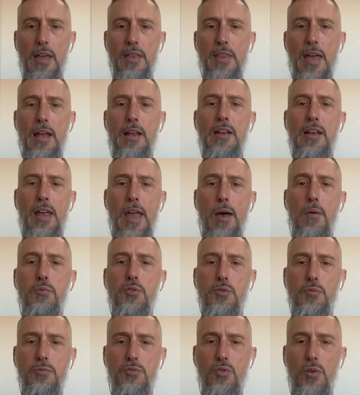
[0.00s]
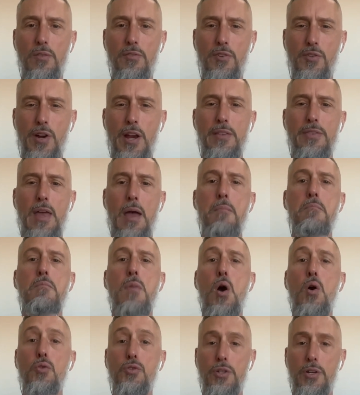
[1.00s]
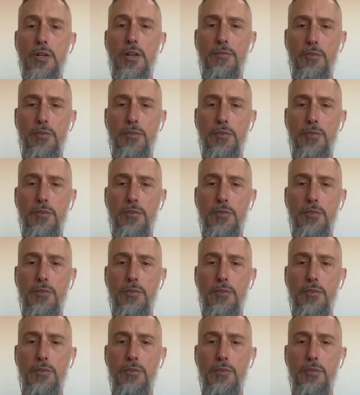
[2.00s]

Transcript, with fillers: and that helps sort of create that moat,